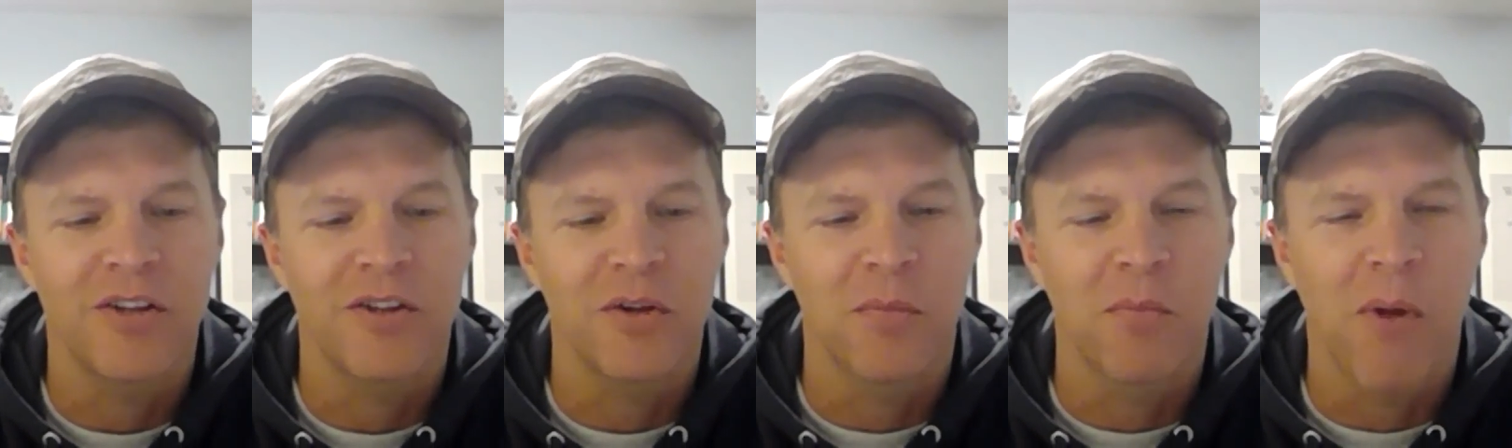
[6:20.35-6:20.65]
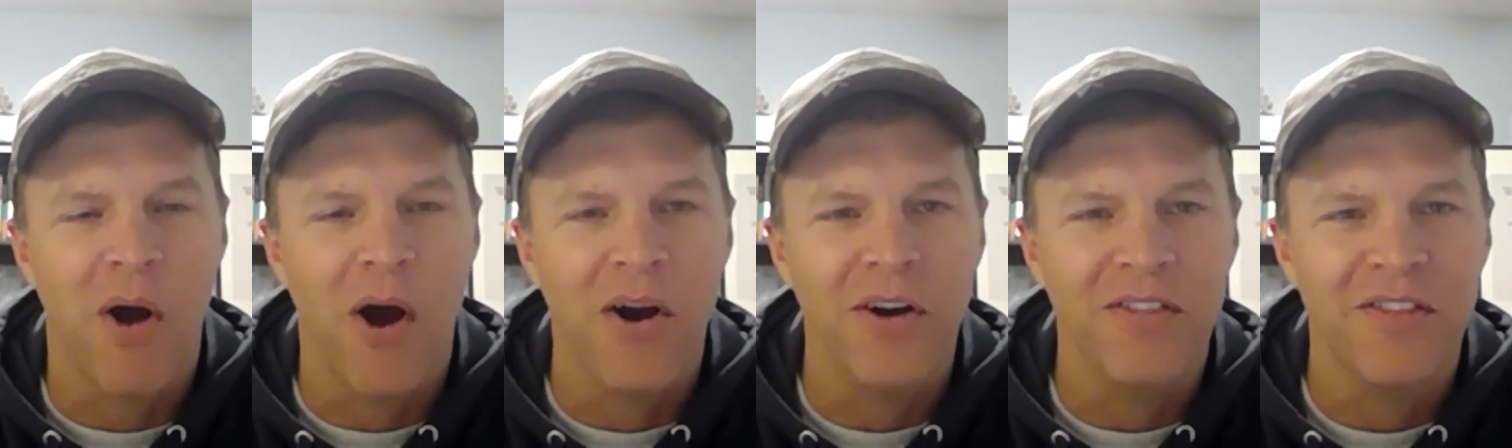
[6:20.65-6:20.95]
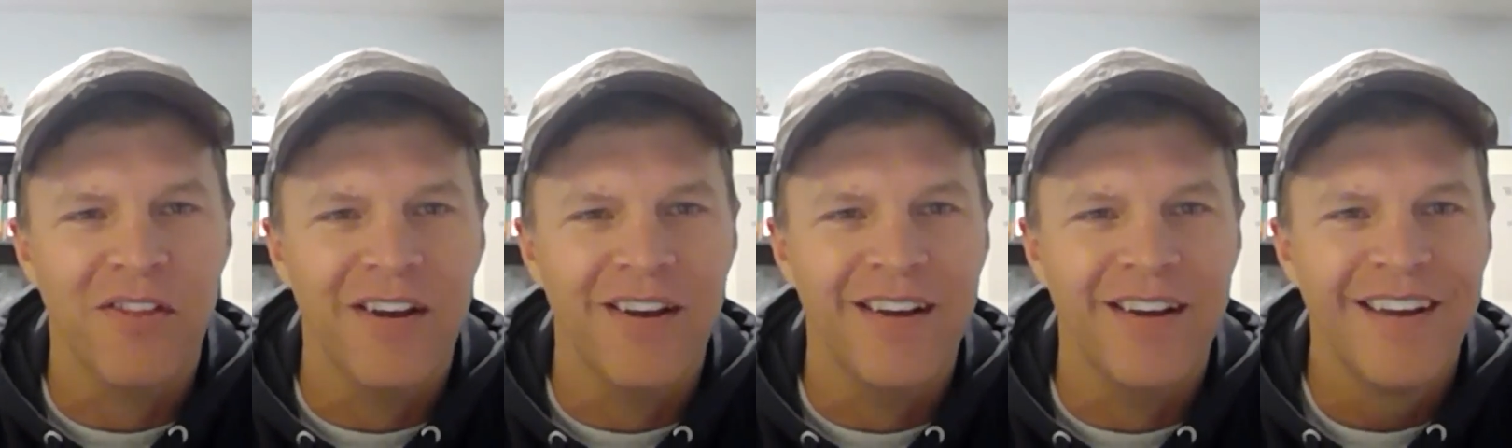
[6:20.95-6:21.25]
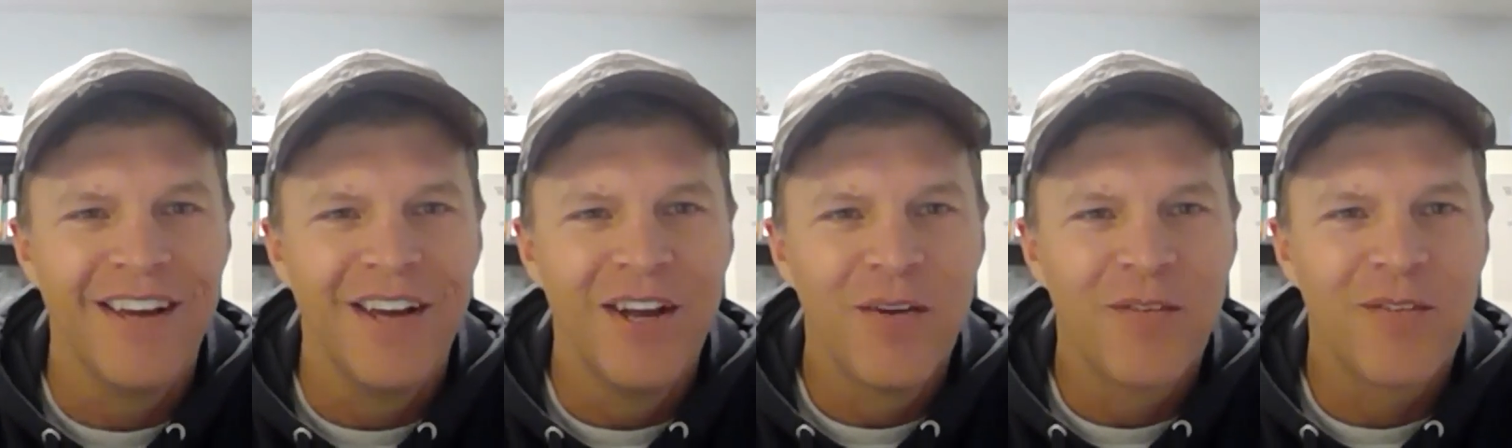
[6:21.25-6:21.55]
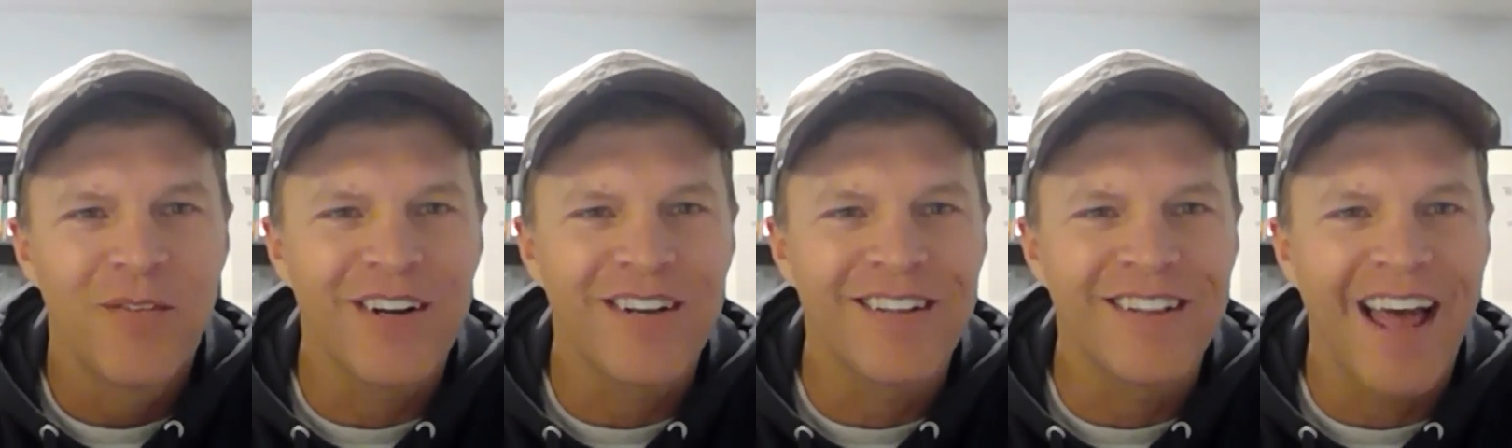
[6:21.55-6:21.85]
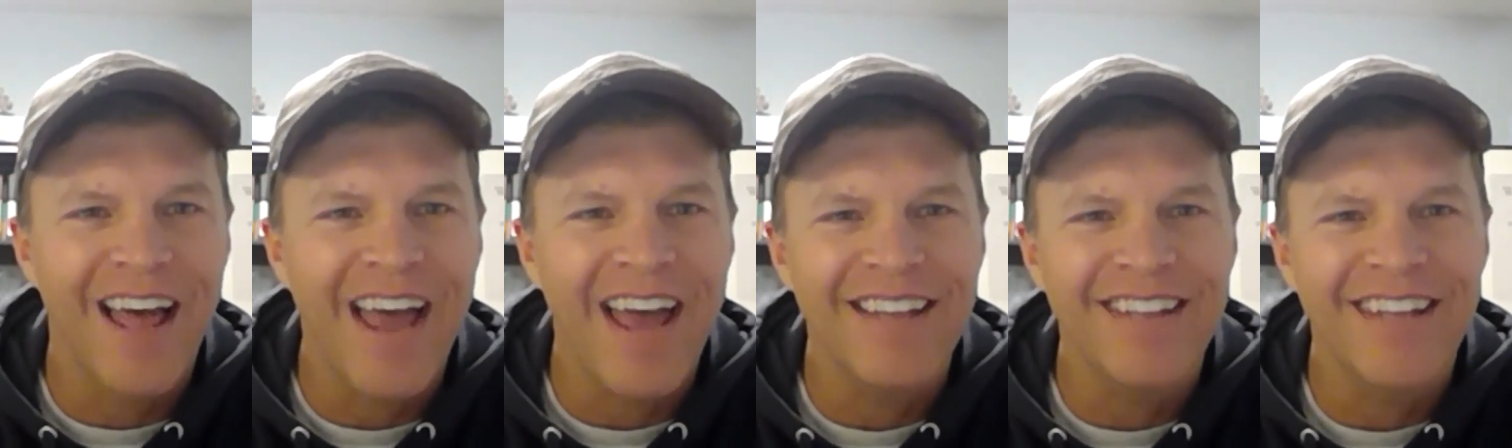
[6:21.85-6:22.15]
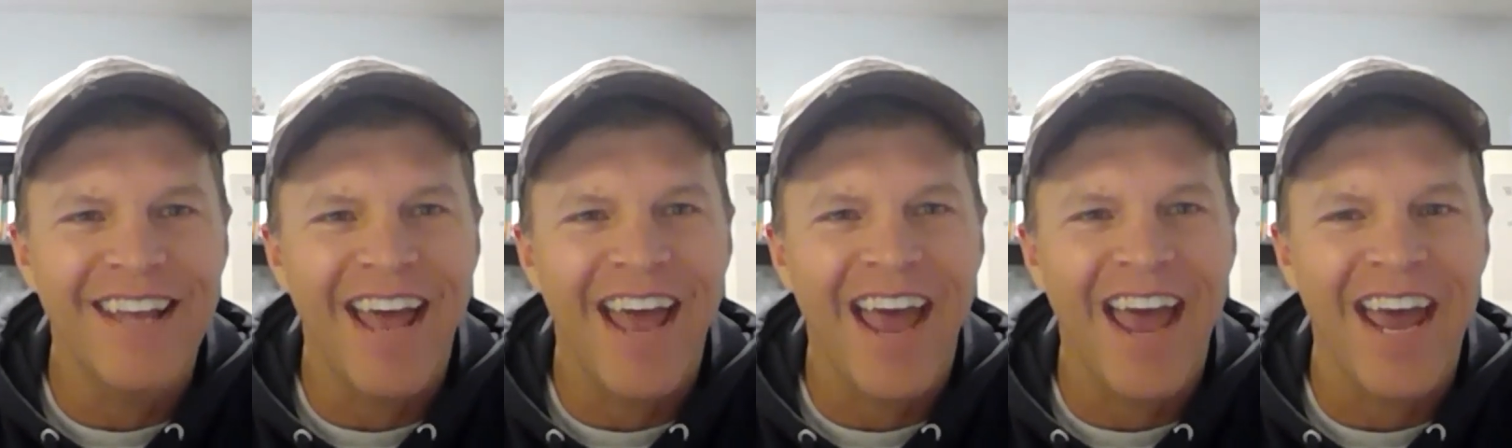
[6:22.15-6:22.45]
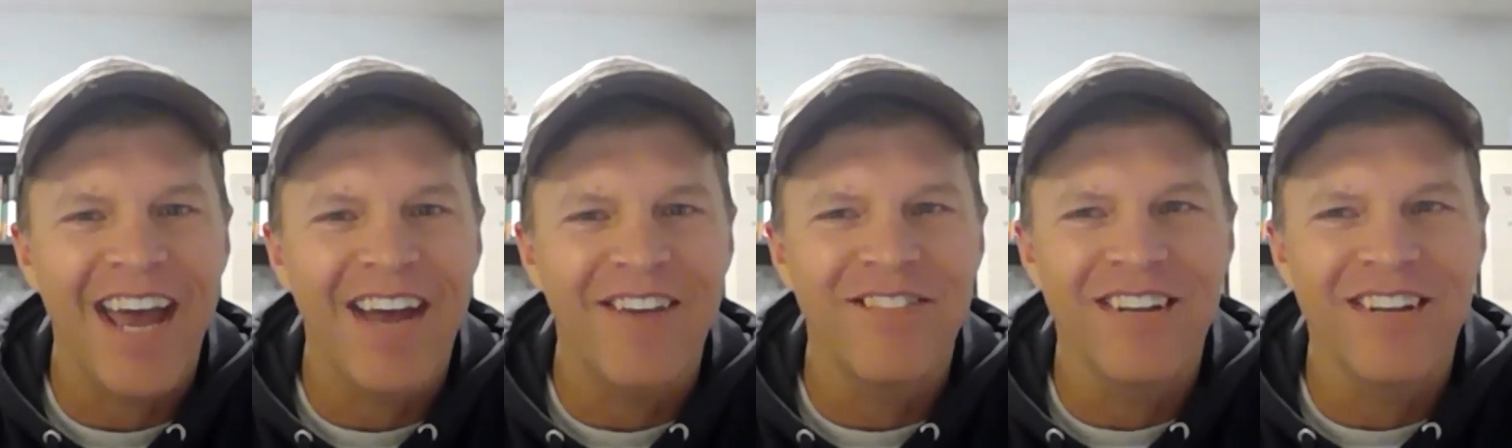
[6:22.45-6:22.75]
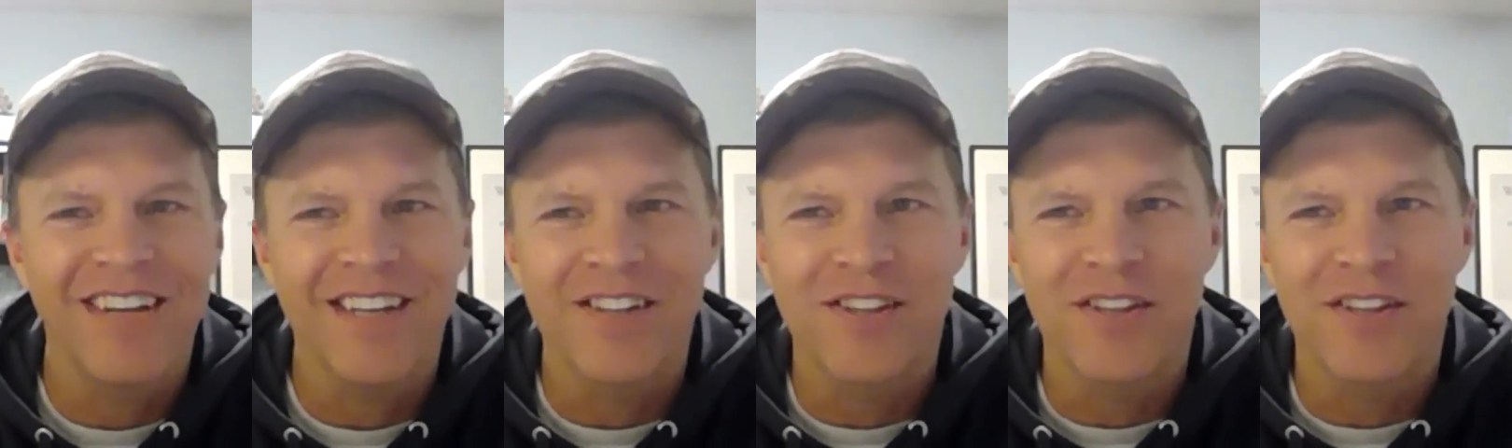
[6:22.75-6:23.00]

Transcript: So, Martha, we're glad to have you.